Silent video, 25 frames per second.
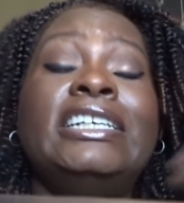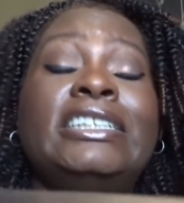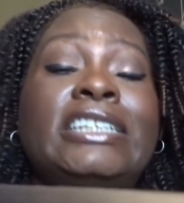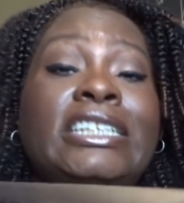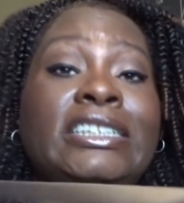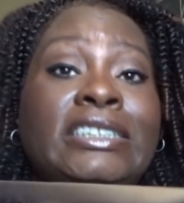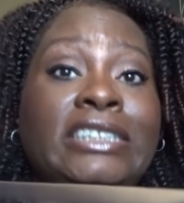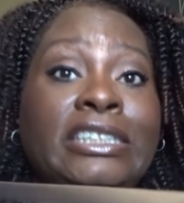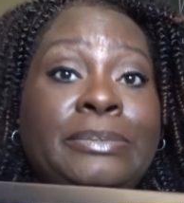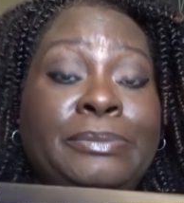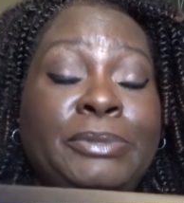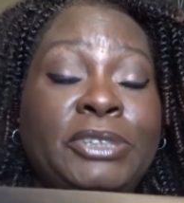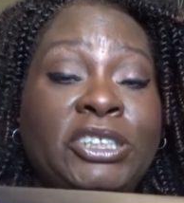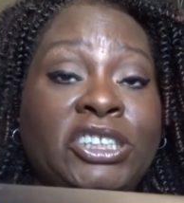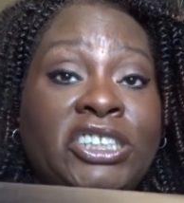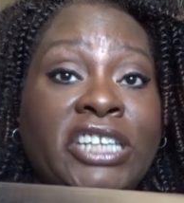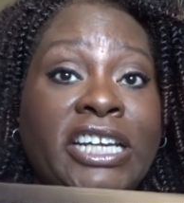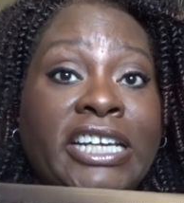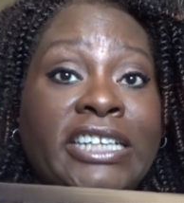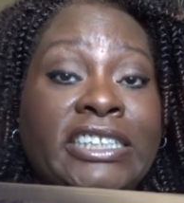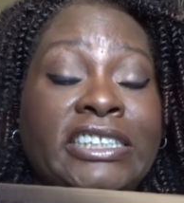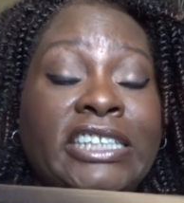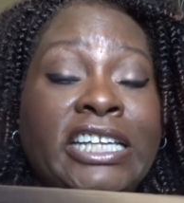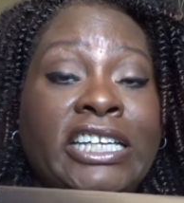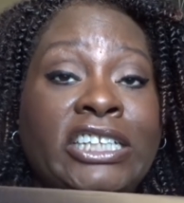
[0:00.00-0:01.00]
The deepest
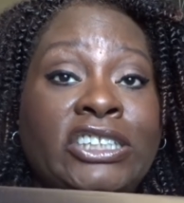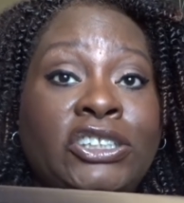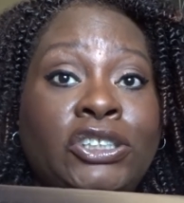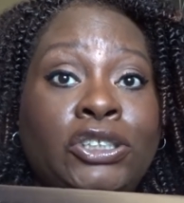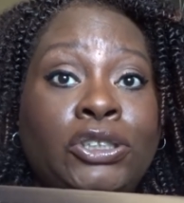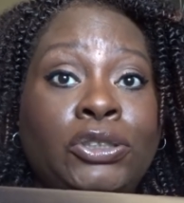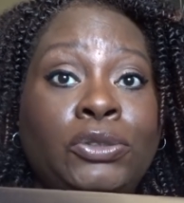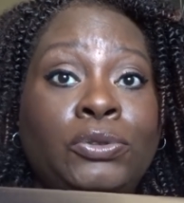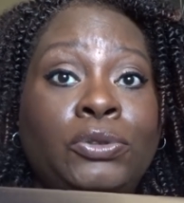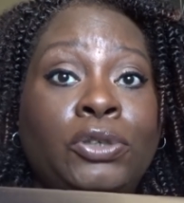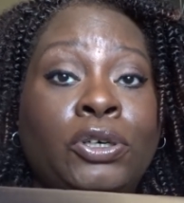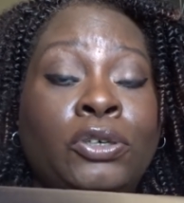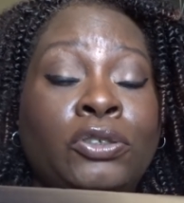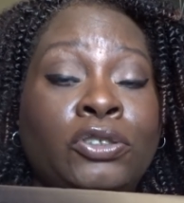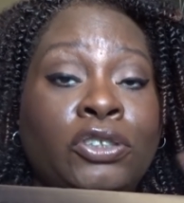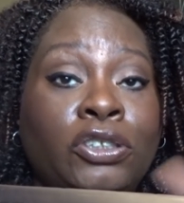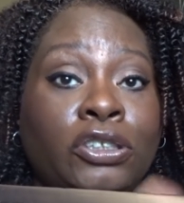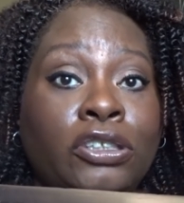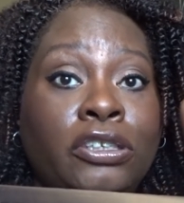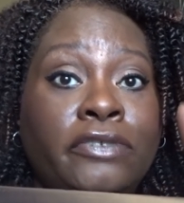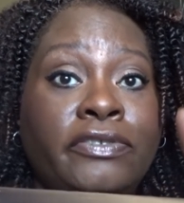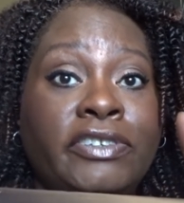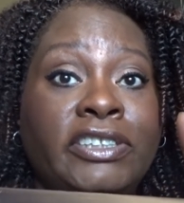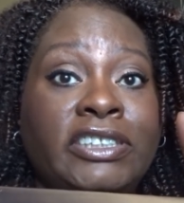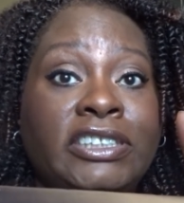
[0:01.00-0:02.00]
shade they do on
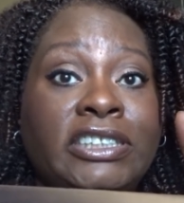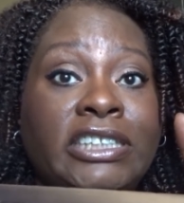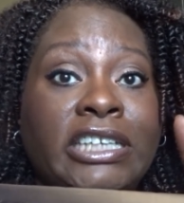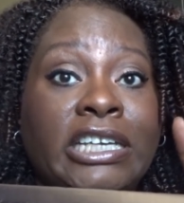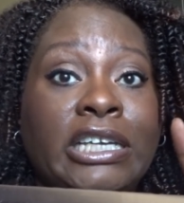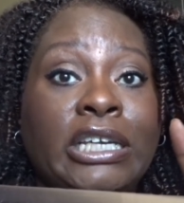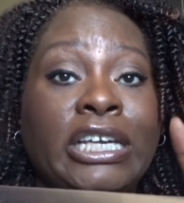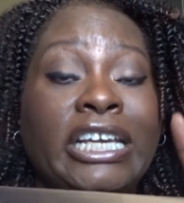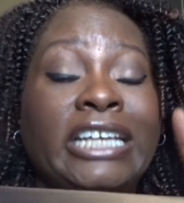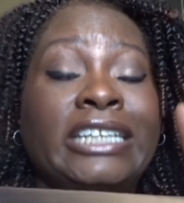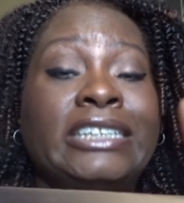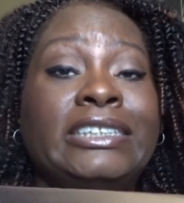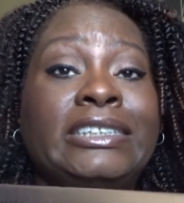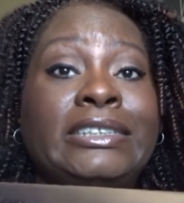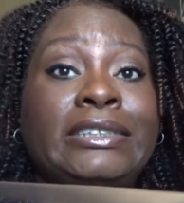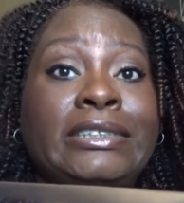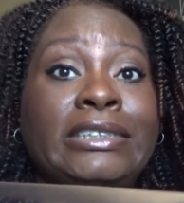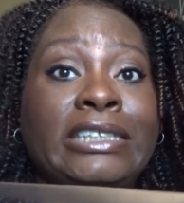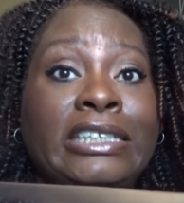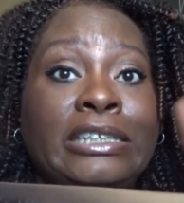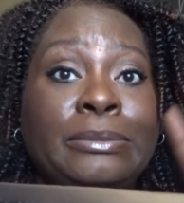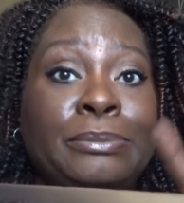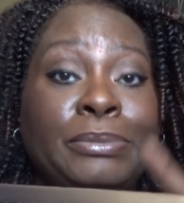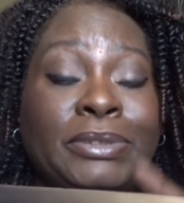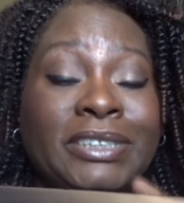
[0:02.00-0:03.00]
QVC is
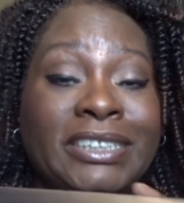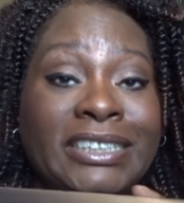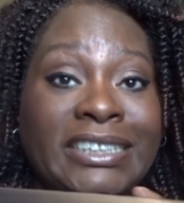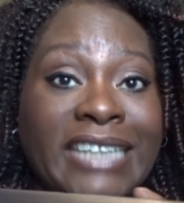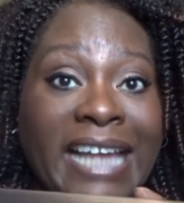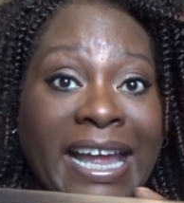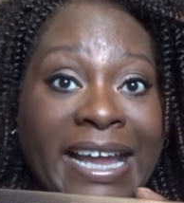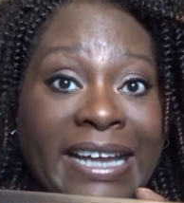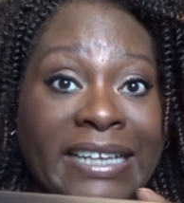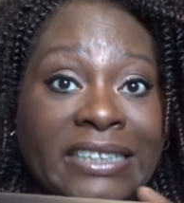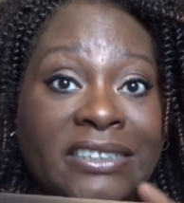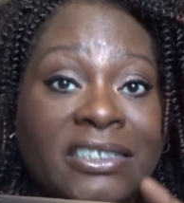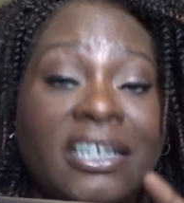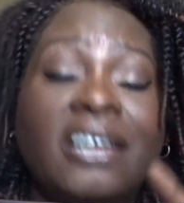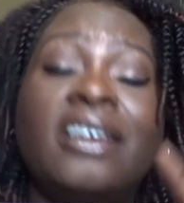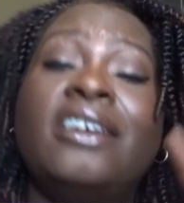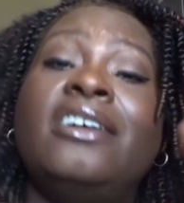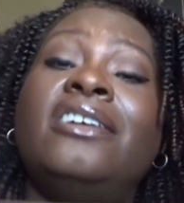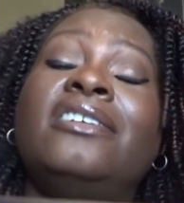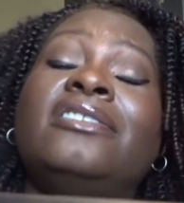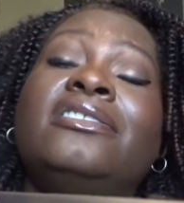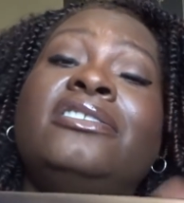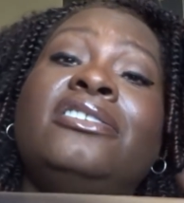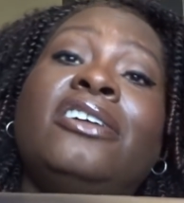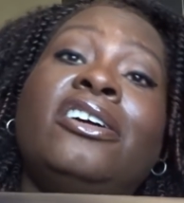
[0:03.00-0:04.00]
Deep Sand.
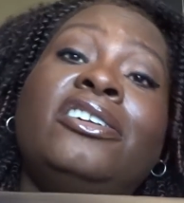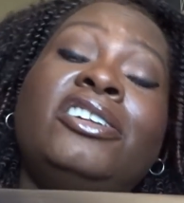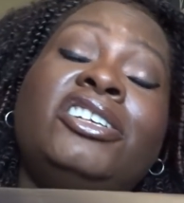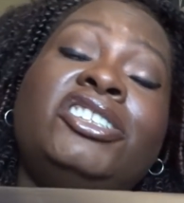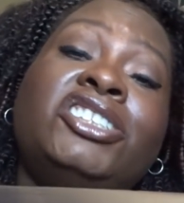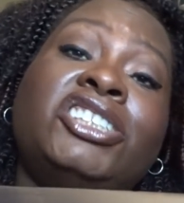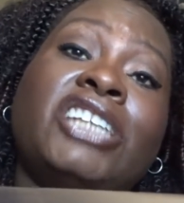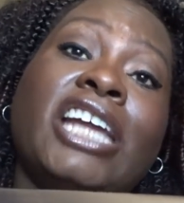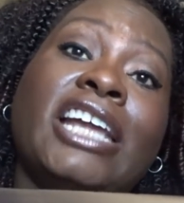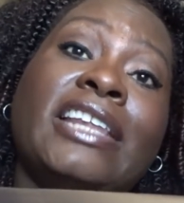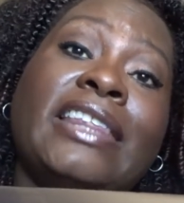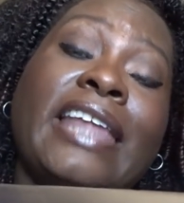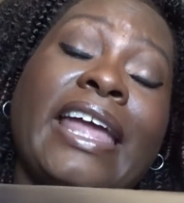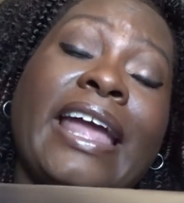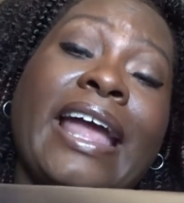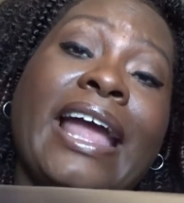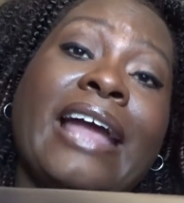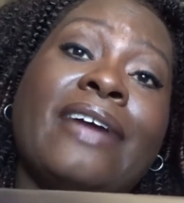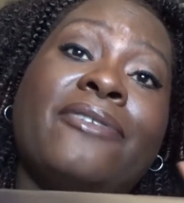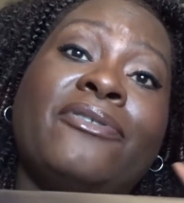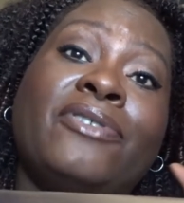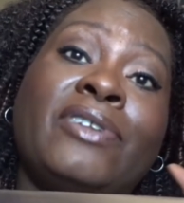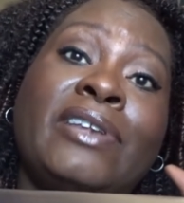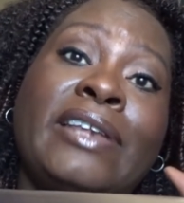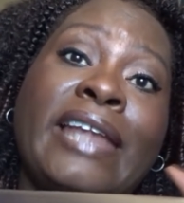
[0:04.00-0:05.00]
The only shade they
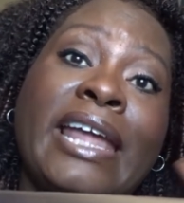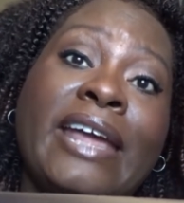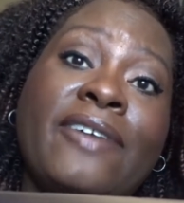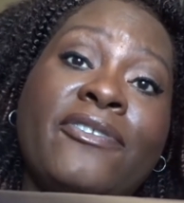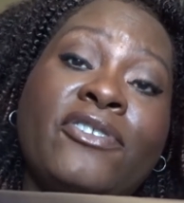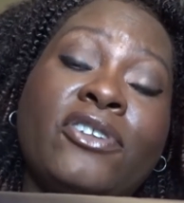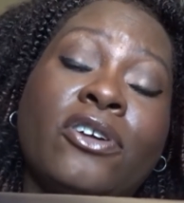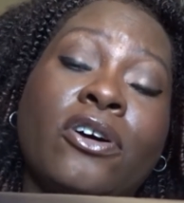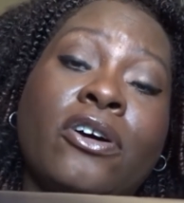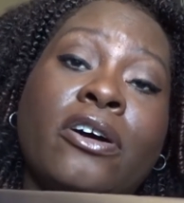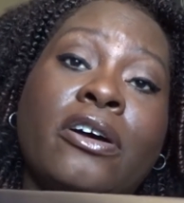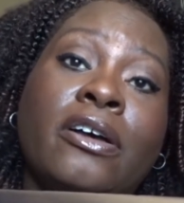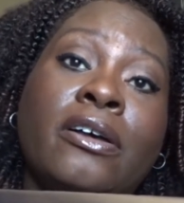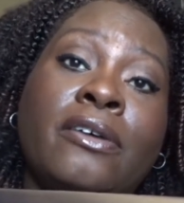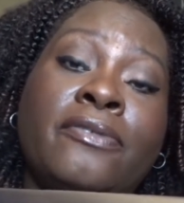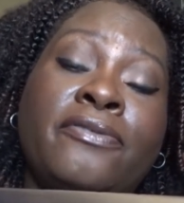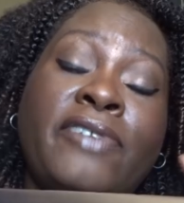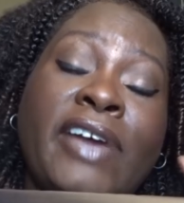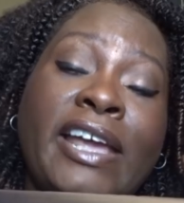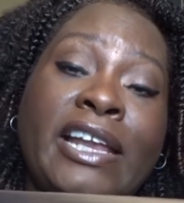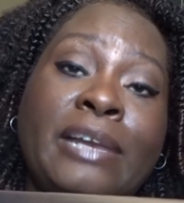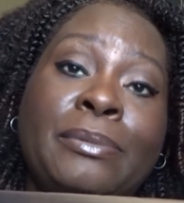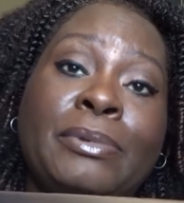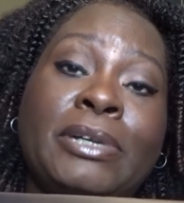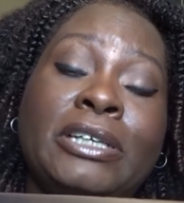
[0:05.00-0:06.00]
have left
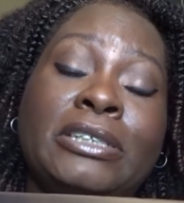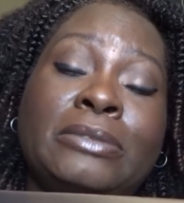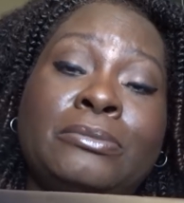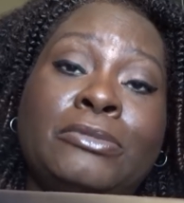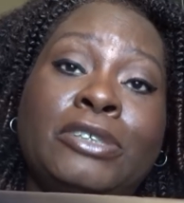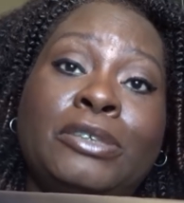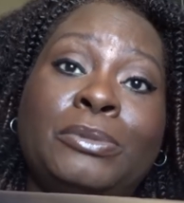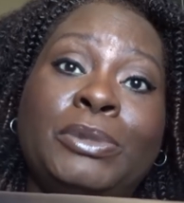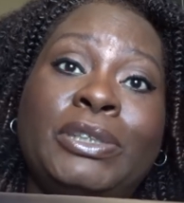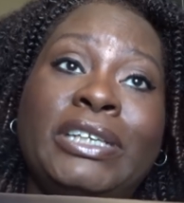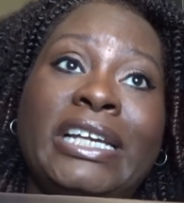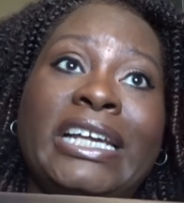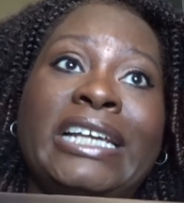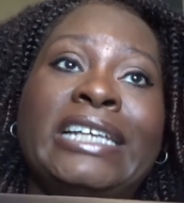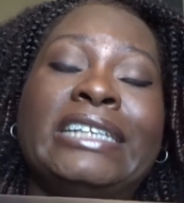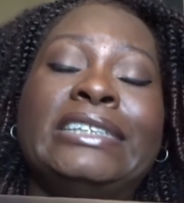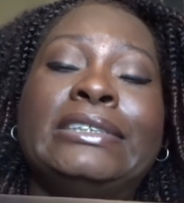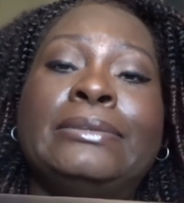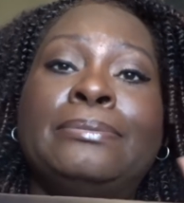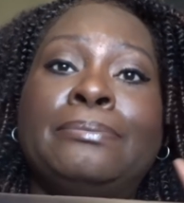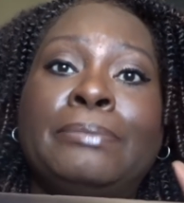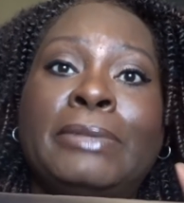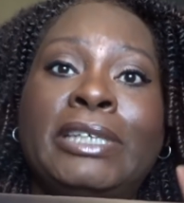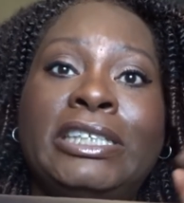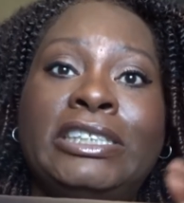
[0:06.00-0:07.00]
available at the moment
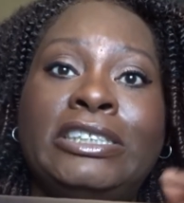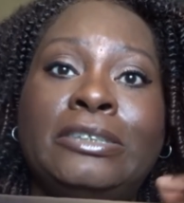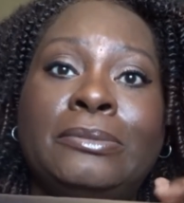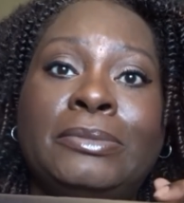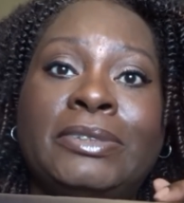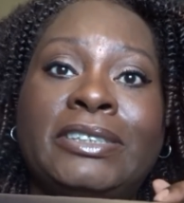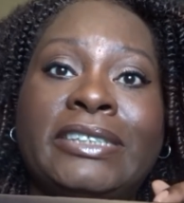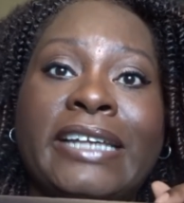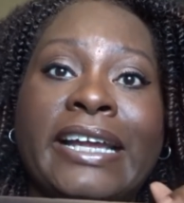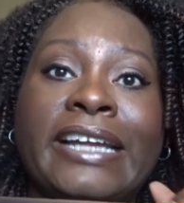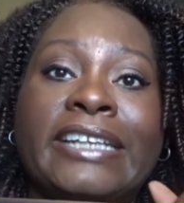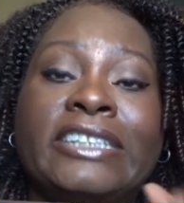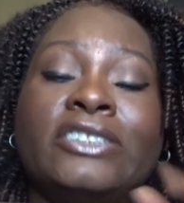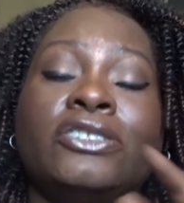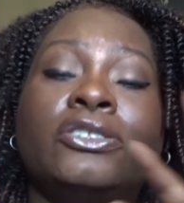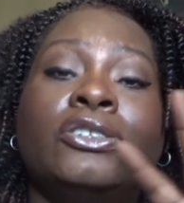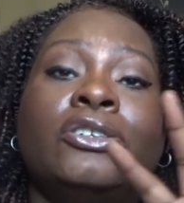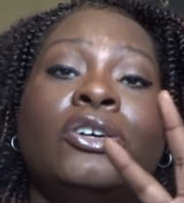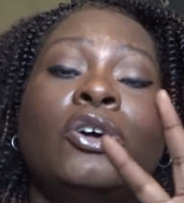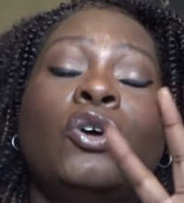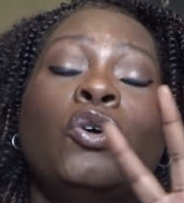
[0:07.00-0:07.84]
is Medium Sand.